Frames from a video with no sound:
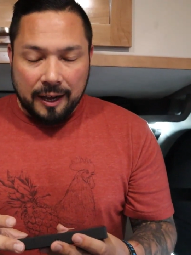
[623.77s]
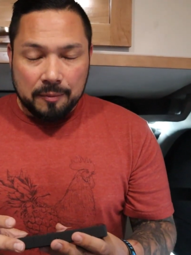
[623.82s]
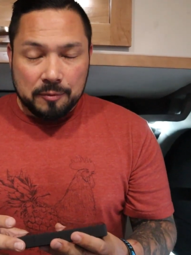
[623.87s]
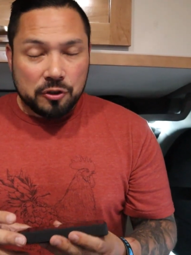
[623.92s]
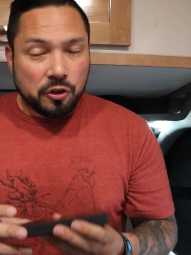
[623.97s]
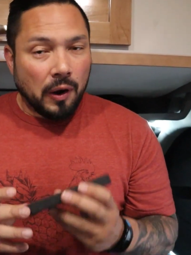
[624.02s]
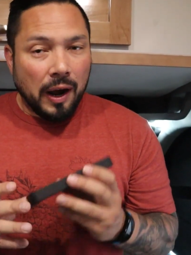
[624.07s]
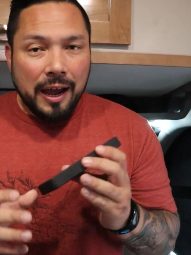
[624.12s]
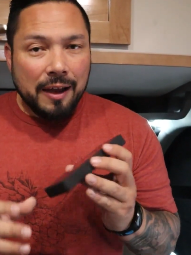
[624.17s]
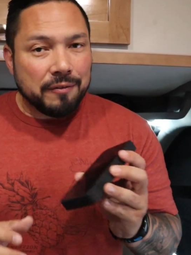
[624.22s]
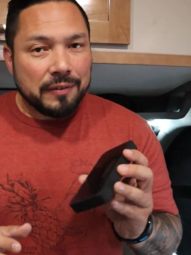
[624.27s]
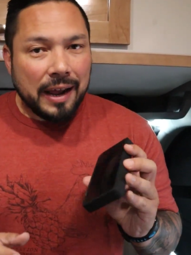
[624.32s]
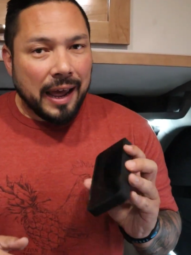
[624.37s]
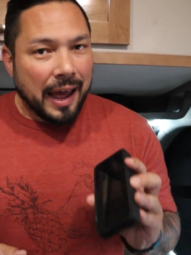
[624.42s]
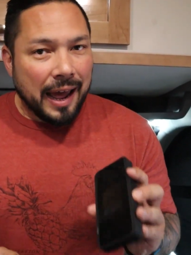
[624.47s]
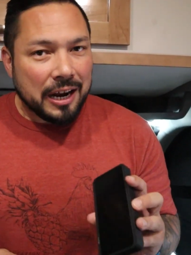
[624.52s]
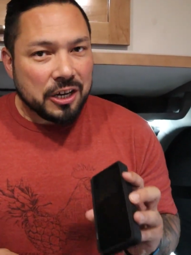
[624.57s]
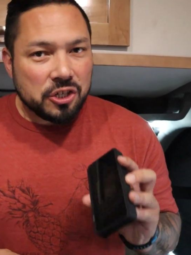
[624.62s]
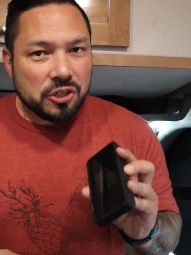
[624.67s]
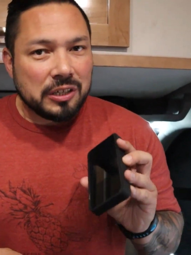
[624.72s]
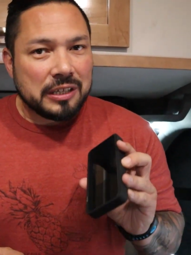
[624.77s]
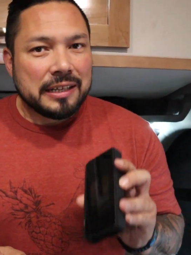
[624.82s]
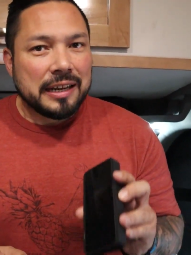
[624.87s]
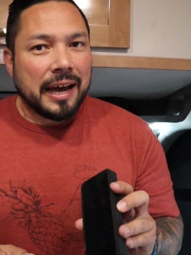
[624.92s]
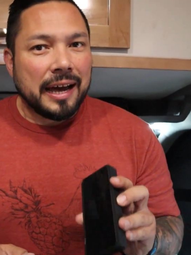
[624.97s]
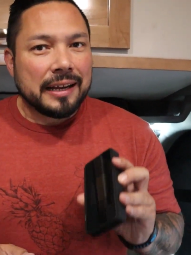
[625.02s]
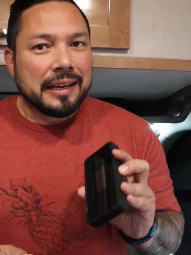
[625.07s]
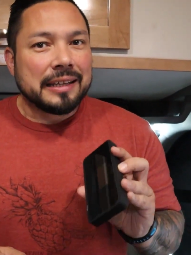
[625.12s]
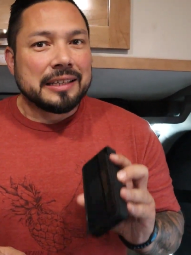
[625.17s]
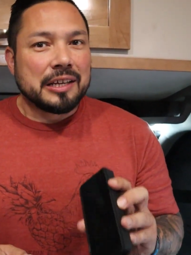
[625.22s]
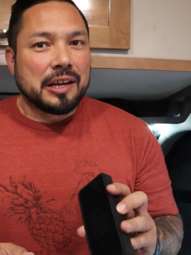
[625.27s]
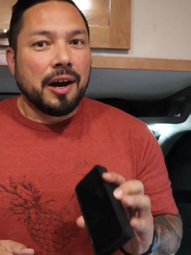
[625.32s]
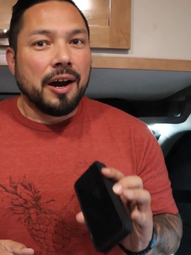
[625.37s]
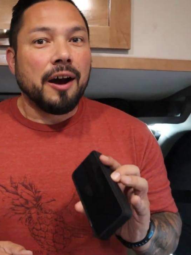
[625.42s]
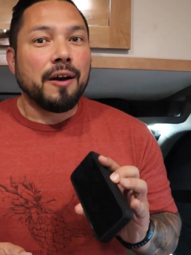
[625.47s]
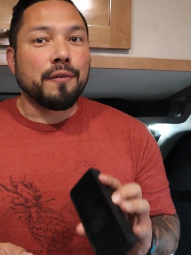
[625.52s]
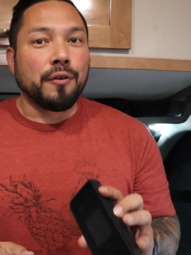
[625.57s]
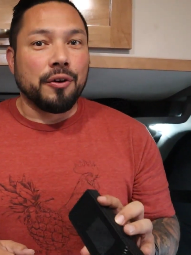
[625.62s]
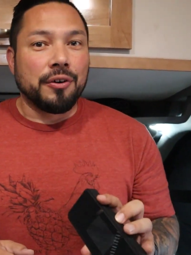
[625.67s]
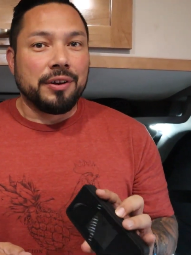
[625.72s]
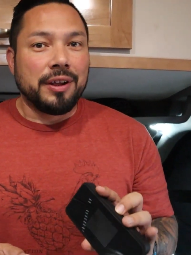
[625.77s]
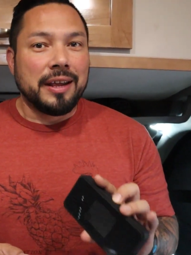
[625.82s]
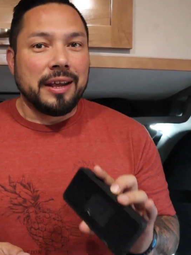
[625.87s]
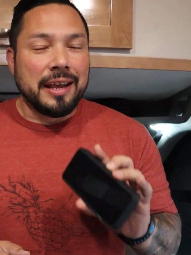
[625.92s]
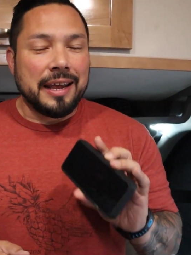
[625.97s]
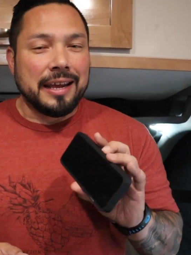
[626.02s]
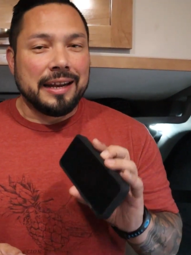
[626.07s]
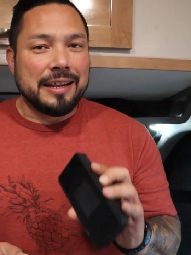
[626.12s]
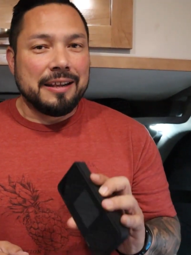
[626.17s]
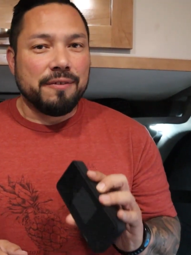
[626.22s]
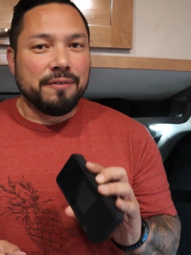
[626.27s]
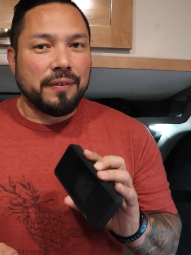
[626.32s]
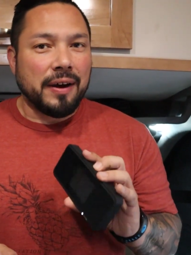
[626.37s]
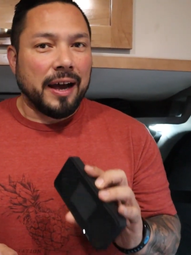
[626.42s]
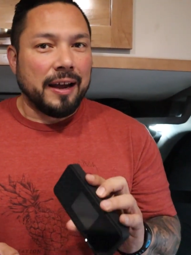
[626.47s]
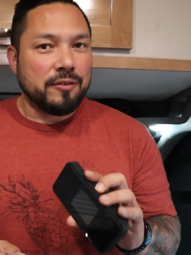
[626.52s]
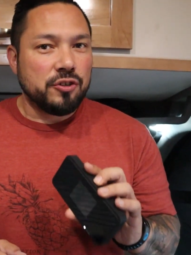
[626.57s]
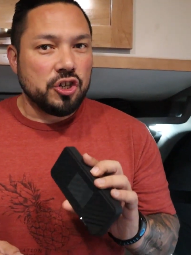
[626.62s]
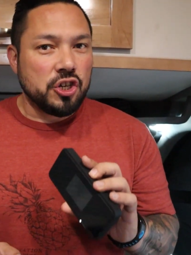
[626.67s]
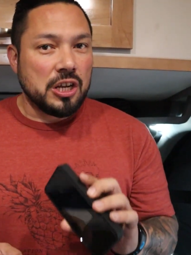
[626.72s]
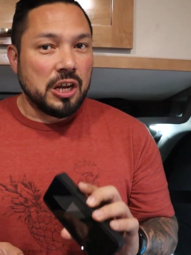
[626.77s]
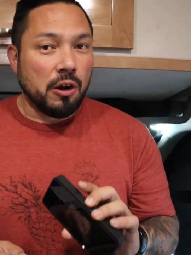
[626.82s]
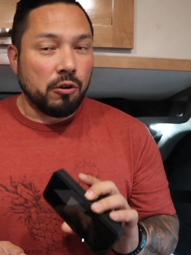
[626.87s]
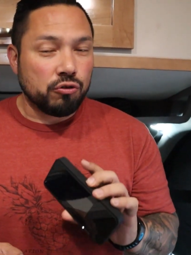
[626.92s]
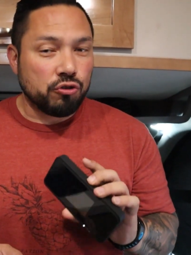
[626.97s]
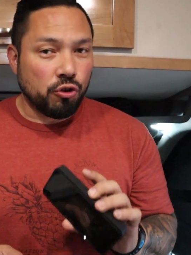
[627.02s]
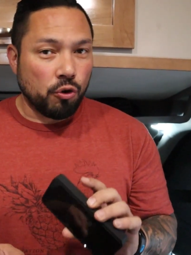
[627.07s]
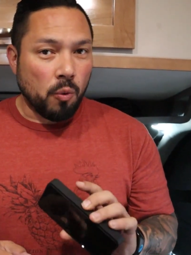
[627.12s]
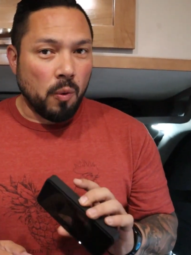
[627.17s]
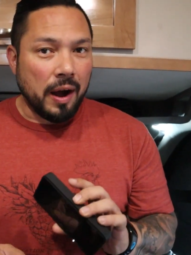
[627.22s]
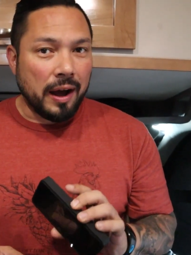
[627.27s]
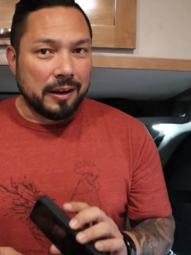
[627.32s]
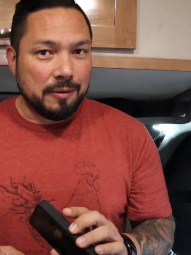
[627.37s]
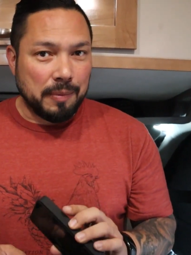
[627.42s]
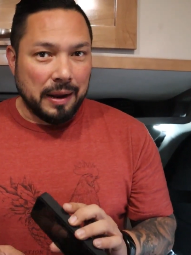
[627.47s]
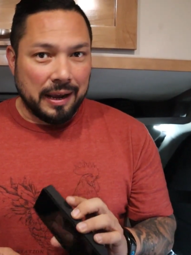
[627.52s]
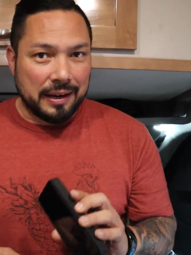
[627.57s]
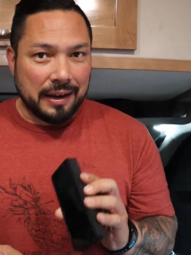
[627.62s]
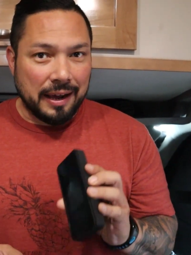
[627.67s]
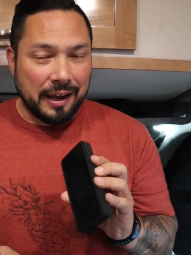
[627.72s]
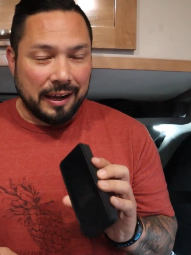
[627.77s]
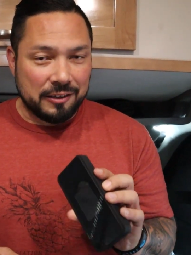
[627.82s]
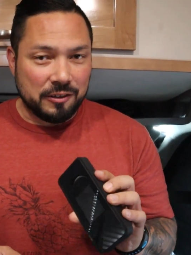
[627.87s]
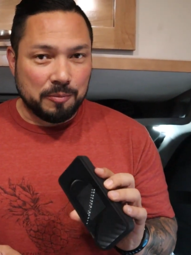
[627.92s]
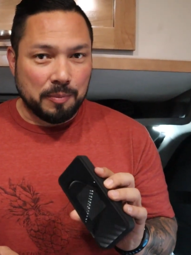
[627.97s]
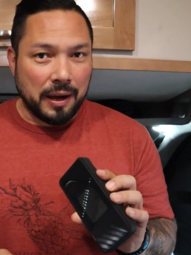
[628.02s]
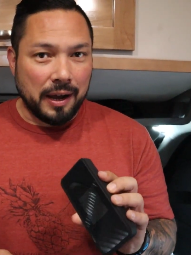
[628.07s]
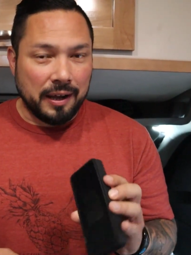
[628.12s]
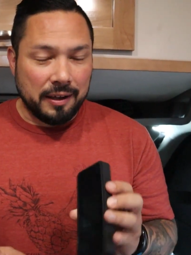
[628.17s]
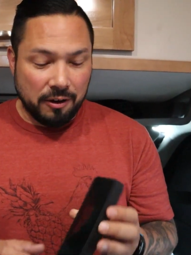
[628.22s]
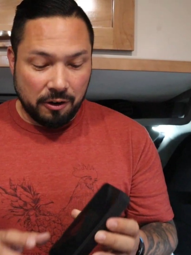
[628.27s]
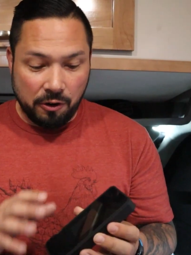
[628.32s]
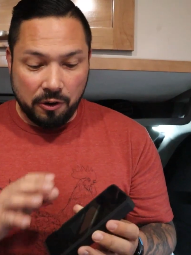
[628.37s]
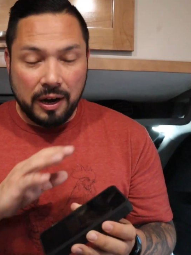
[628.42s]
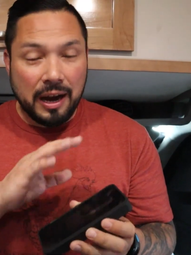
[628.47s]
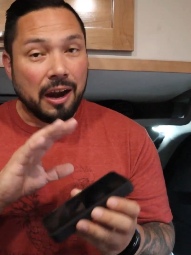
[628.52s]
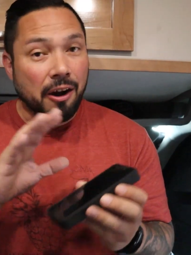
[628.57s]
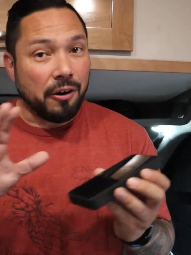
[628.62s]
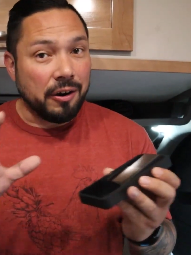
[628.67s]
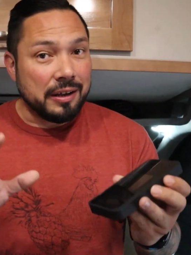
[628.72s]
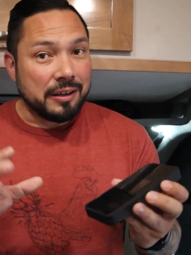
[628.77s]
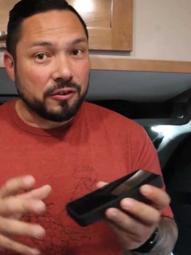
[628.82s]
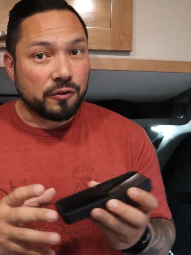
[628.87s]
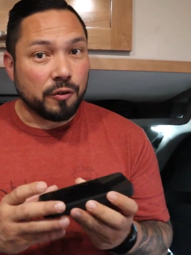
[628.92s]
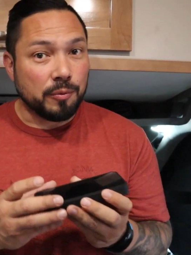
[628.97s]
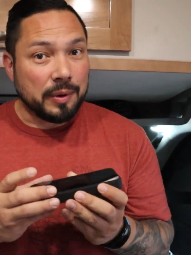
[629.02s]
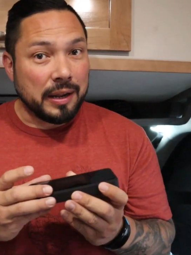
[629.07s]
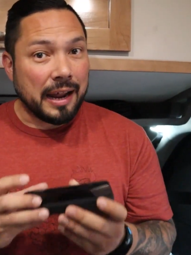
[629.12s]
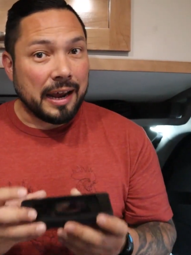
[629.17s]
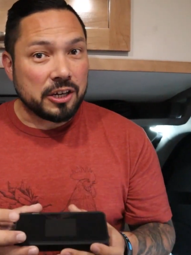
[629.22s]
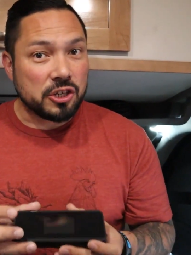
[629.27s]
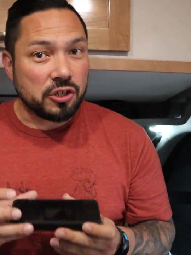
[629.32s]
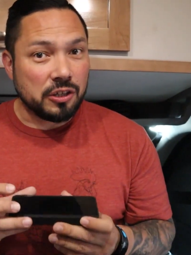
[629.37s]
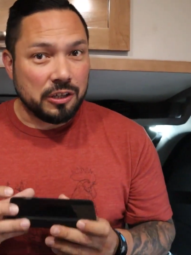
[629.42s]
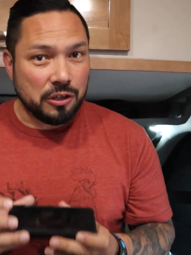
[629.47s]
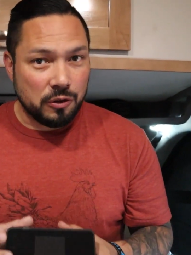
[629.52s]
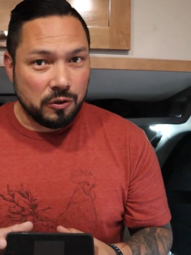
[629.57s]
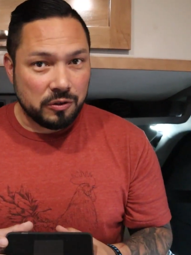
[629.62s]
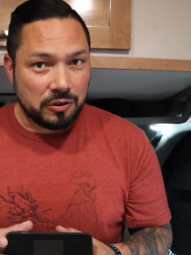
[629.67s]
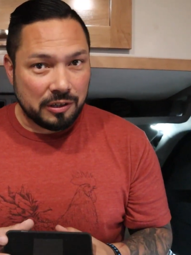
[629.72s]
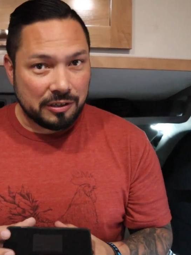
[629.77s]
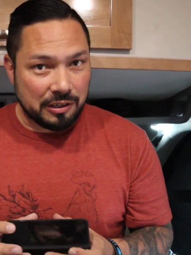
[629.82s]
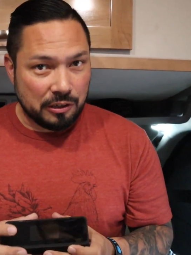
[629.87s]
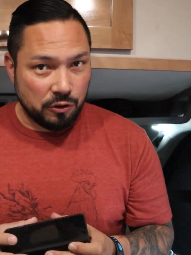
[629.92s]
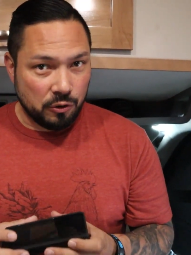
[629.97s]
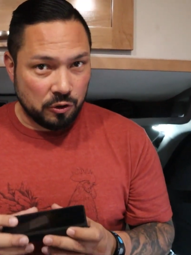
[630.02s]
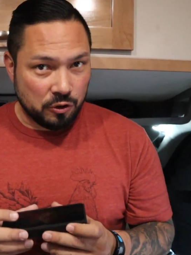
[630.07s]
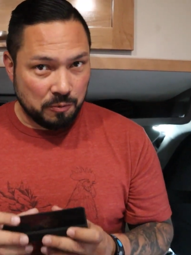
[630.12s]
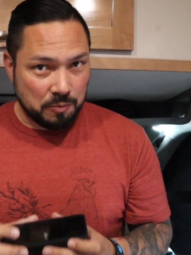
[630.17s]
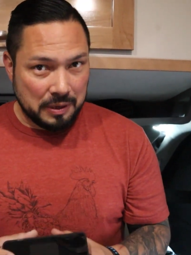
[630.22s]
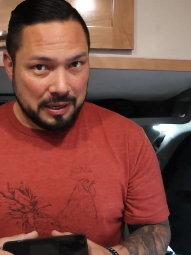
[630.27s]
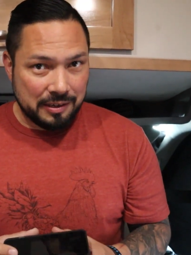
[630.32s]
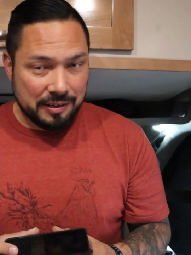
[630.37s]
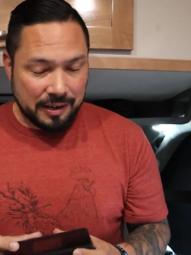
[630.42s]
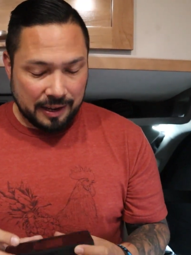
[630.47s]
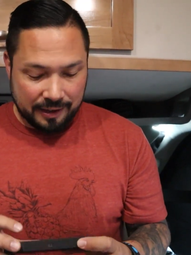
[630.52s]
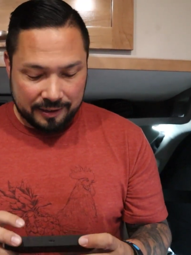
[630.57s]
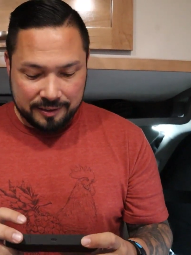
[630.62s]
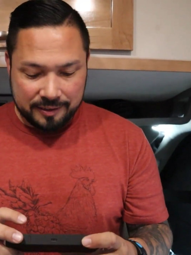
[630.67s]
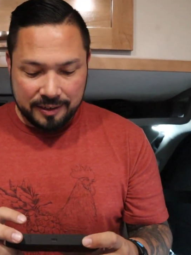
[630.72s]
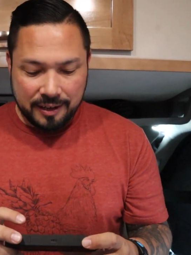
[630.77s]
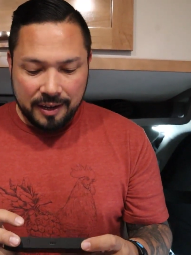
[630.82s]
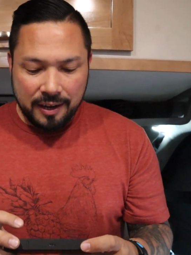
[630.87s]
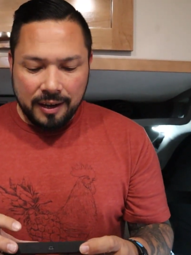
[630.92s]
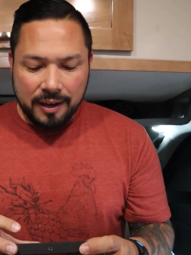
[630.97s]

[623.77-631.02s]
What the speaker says: So I have actually not uncovered any 5G ultra-wideband hotspot or areas for me to actually use this and do a speed test.